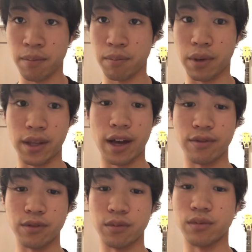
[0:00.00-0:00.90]
but they
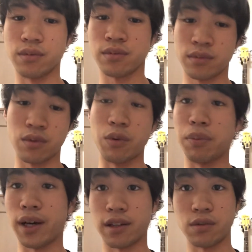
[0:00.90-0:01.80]
haven't
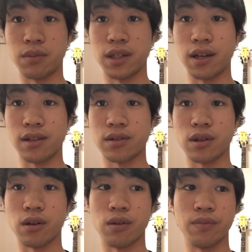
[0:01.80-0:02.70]
replied to me yet.
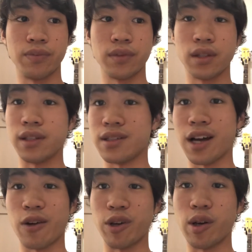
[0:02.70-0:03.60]
So let's see
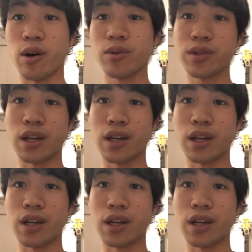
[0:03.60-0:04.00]
how it goes.